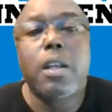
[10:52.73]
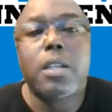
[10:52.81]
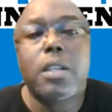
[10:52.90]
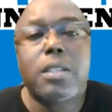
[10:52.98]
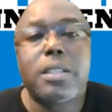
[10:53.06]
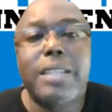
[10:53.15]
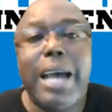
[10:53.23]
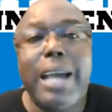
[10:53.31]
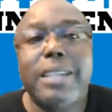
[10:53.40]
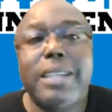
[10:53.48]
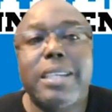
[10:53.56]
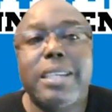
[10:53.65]

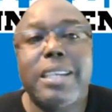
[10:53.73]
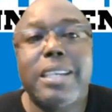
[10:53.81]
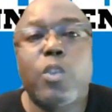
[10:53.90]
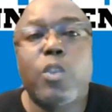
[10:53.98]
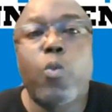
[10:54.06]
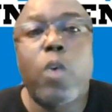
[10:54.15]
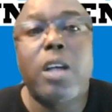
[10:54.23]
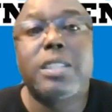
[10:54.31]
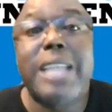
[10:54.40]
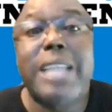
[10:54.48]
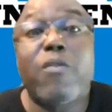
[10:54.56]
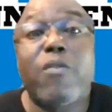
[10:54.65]
society is the ones
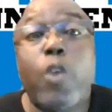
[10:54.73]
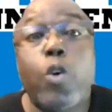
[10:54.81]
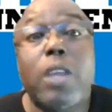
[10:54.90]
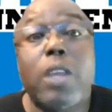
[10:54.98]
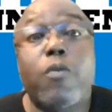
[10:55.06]
that voted